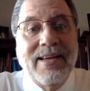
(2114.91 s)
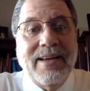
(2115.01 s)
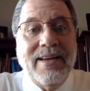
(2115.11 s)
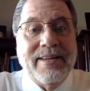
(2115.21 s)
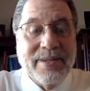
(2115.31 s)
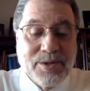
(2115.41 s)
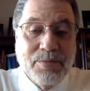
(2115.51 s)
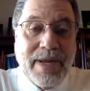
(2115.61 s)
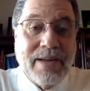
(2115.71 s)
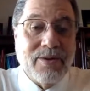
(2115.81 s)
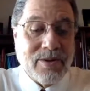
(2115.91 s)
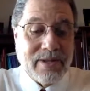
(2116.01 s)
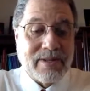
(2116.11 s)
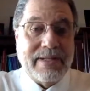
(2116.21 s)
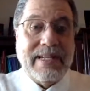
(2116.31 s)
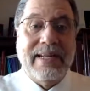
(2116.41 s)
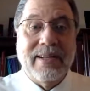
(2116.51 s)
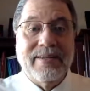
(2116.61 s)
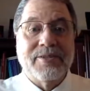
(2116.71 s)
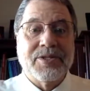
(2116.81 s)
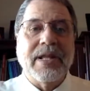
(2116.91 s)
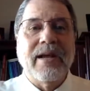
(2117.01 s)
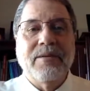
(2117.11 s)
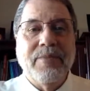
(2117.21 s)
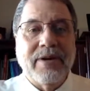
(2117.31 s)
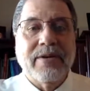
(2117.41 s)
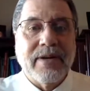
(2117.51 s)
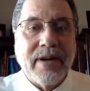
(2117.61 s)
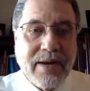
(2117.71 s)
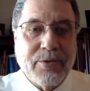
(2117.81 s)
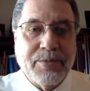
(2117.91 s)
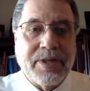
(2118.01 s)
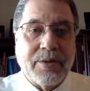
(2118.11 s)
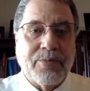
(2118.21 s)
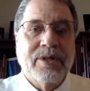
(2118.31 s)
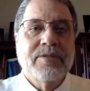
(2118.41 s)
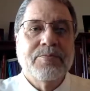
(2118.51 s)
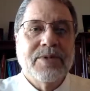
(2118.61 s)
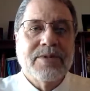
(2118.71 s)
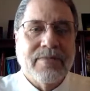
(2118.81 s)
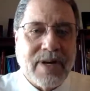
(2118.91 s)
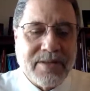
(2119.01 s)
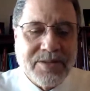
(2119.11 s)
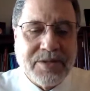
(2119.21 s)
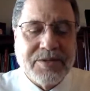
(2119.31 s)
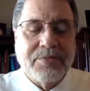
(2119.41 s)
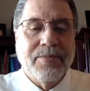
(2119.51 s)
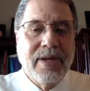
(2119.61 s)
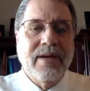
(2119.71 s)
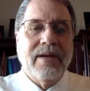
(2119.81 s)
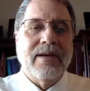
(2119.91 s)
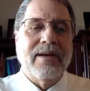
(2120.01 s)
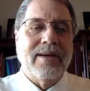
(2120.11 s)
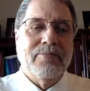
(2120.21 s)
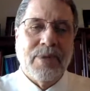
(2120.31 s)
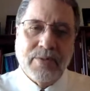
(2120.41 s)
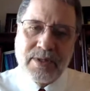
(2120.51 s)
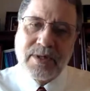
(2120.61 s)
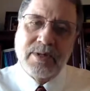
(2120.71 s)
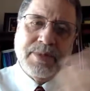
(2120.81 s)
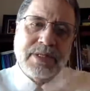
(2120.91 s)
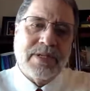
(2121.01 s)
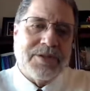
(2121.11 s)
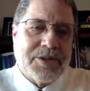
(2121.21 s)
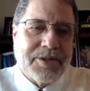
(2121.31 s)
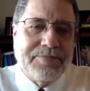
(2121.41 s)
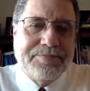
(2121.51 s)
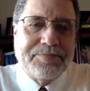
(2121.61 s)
And here's a man who clearly did not understand American government, the principles of our system, but was going to be teaching.